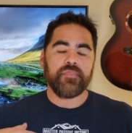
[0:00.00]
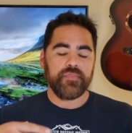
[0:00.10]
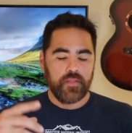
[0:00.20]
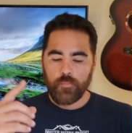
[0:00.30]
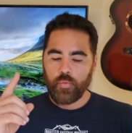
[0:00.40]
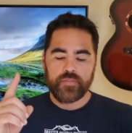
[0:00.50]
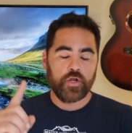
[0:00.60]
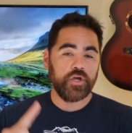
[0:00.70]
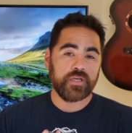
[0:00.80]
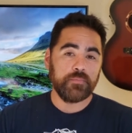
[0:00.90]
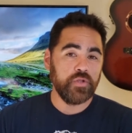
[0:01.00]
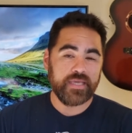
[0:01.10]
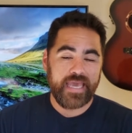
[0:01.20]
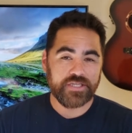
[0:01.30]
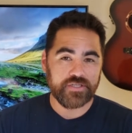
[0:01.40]
number one, they're good at
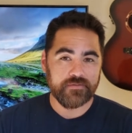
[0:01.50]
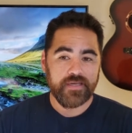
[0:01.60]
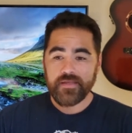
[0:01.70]
communication,